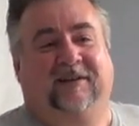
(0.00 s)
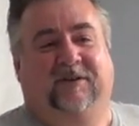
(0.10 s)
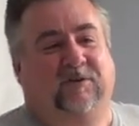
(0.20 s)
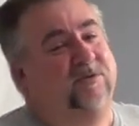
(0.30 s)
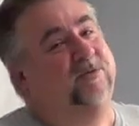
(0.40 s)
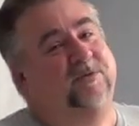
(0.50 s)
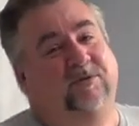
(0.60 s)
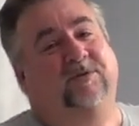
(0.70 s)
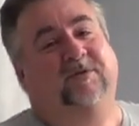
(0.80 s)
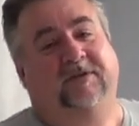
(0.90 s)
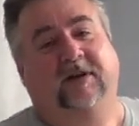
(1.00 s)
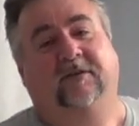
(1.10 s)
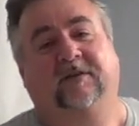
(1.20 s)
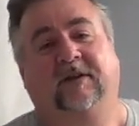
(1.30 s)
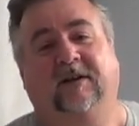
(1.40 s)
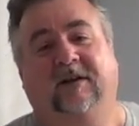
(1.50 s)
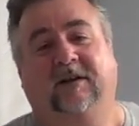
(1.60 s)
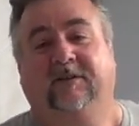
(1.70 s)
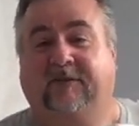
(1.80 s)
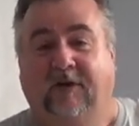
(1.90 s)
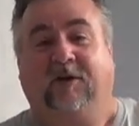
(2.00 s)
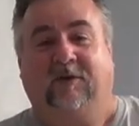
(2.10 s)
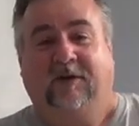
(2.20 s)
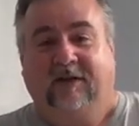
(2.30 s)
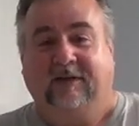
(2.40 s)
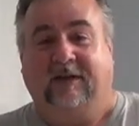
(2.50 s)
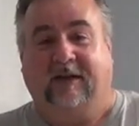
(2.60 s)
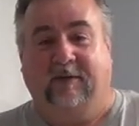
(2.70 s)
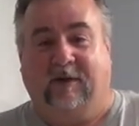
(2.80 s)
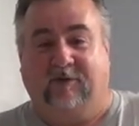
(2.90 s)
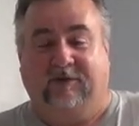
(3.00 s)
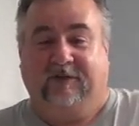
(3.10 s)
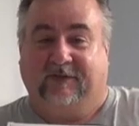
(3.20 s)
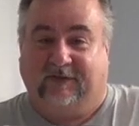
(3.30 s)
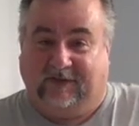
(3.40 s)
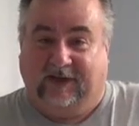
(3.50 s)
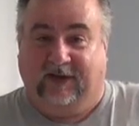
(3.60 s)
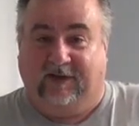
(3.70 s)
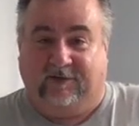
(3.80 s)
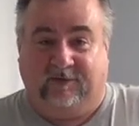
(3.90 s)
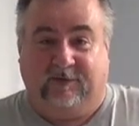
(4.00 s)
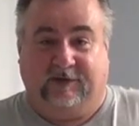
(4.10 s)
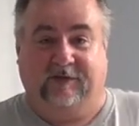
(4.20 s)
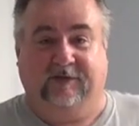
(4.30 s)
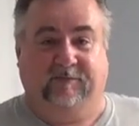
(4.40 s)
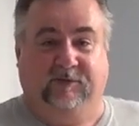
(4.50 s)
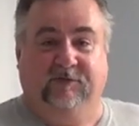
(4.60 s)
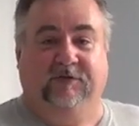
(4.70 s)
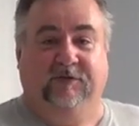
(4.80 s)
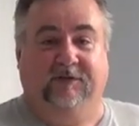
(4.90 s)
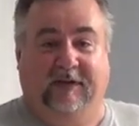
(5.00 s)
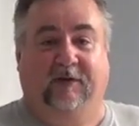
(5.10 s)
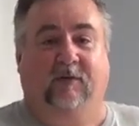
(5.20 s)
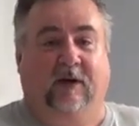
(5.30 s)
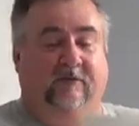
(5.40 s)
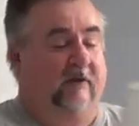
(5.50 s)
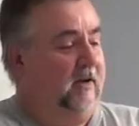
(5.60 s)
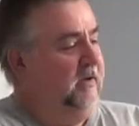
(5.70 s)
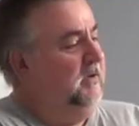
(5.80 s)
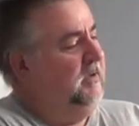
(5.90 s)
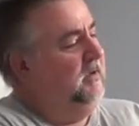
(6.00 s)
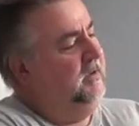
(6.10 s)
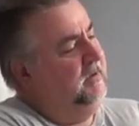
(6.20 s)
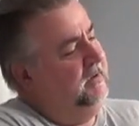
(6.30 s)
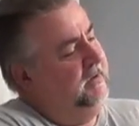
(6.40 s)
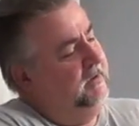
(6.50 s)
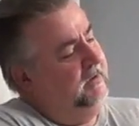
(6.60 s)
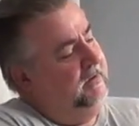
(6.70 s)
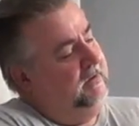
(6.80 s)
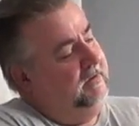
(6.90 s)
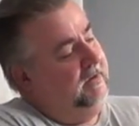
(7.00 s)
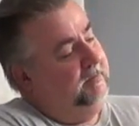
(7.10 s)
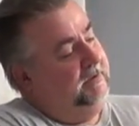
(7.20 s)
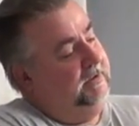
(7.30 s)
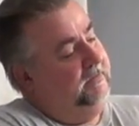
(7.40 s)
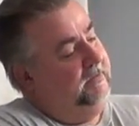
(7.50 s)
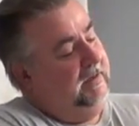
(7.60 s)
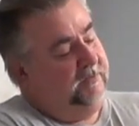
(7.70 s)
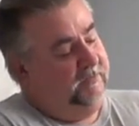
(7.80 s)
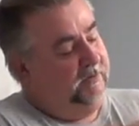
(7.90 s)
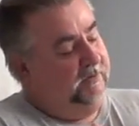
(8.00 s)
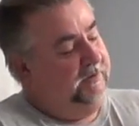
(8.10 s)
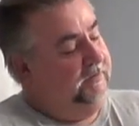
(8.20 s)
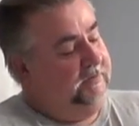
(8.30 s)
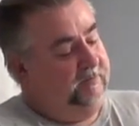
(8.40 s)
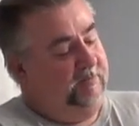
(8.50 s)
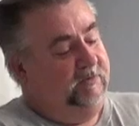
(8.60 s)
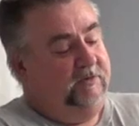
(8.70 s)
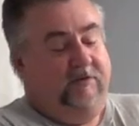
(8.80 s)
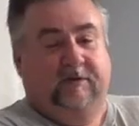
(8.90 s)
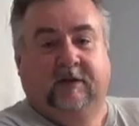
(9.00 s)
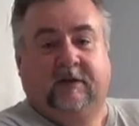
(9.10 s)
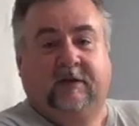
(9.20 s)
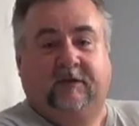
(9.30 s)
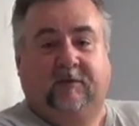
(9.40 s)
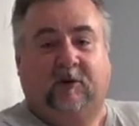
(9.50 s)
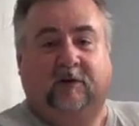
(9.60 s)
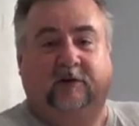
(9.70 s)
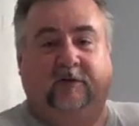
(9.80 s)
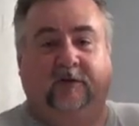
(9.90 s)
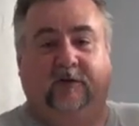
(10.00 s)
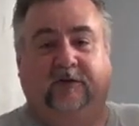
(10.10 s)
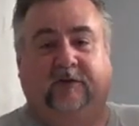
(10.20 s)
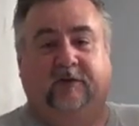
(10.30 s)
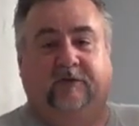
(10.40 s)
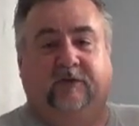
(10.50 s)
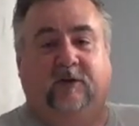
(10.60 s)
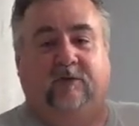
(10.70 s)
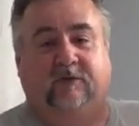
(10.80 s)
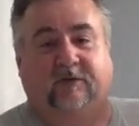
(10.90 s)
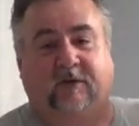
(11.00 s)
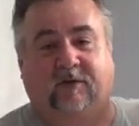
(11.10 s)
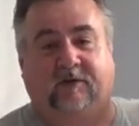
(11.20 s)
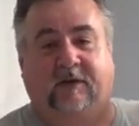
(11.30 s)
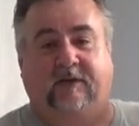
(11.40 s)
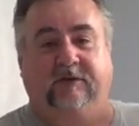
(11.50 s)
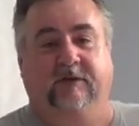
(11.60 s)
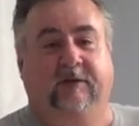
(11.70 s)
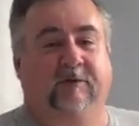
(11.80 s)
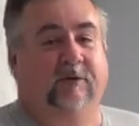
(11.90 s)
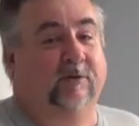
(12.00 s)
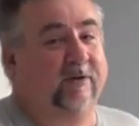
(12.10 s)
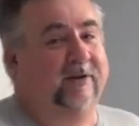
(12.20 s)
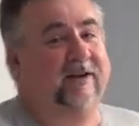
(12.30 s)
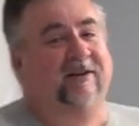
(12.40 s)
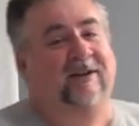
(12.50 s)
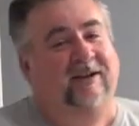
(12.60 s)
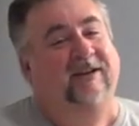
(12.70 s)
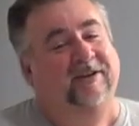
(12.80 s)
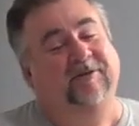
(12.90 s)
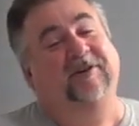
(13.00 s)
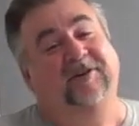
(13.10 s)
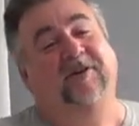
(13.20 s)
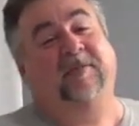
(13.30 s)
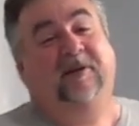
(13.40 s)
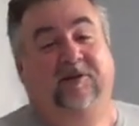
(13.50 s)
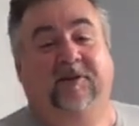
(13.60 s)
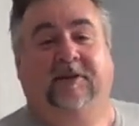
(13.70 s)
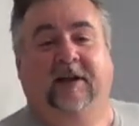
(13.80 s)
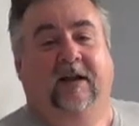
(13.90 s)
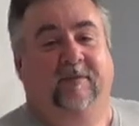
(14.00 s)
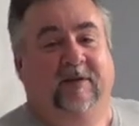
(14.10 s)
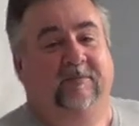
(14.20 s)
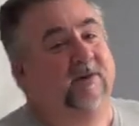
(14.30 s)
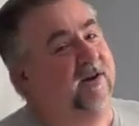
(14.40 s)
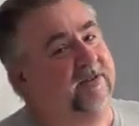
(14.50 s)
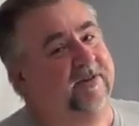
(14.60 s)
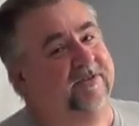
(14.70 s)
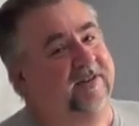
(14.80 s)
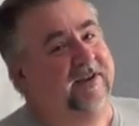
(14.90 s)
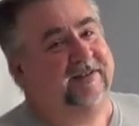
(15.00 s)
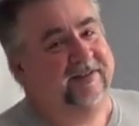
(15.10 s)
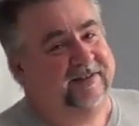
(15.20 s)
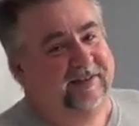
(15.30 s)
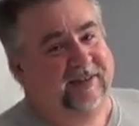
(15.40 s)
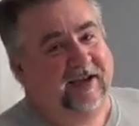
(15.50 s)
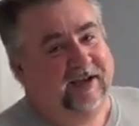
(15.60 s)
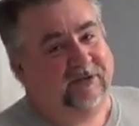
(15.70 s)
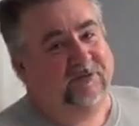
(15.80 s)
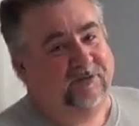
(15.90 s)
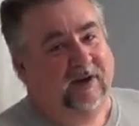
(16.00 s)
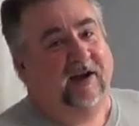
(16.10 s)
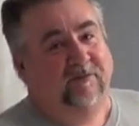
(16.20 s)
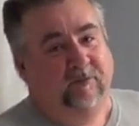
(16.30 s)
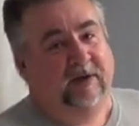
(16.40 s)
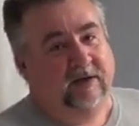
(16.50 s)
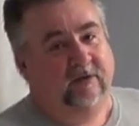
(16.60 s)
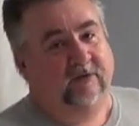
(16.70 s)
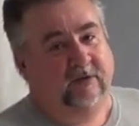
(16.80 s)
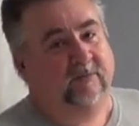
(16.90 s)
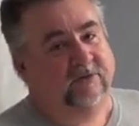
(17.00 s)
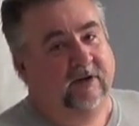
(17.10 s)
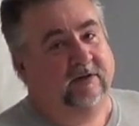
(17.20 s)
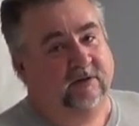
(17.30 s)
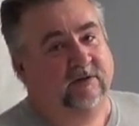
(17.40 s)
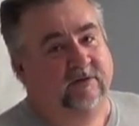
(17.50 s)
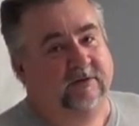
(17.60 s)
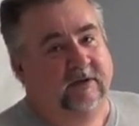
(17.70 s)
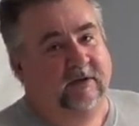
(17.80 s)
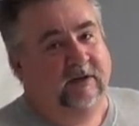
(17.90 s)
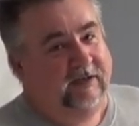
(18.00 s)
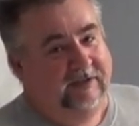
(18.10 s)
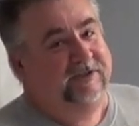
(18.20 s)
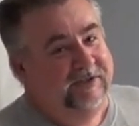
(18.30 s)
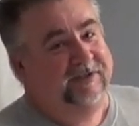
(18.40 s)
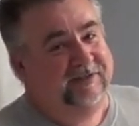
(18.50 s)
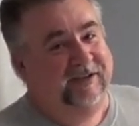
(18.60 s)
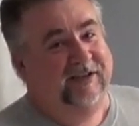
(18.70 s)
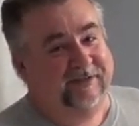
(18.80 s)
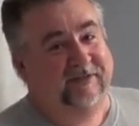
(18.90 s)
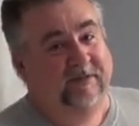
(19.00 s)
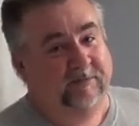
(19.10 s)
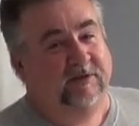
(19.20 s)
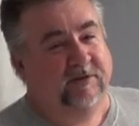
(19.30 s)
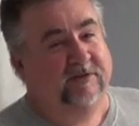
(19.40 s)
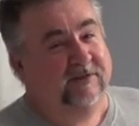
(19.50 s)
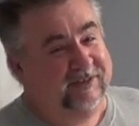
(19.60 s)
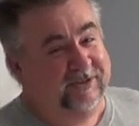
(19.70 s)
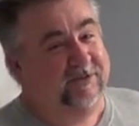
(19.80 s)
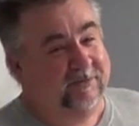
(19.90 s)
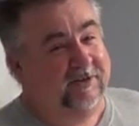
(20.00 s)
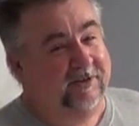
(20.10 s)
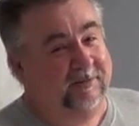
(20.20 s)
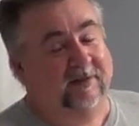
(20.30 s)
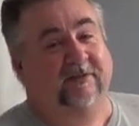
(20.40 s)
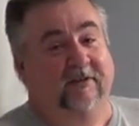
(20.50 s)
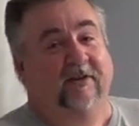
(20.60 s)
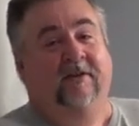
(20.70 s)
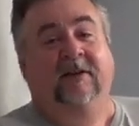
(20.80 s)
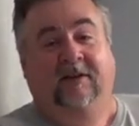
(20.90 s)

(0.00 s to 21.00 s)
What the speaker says: Cool stuff. So they came out with this scale, which is Bluetooth and Wi-Fi, I believe. At the very least, it's Bluetooth, smart, so it hooks to your phone so that you can record. Now, you wouldn't know by looking at me, but there's like this last 5 pounds that I'm trying to lose. I just can't seem to lose it. You know what I'm talking about? So